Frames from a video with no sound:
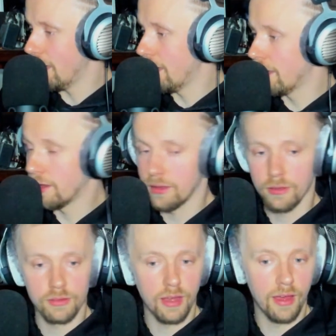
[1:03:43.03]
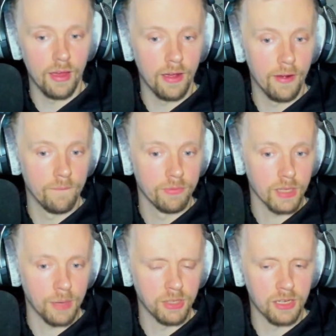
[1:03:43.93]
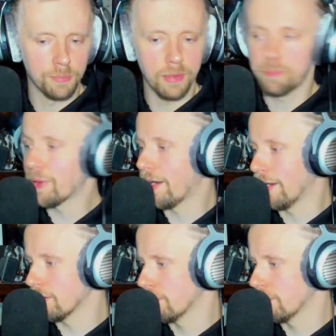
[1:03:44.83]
and I'm gonna be back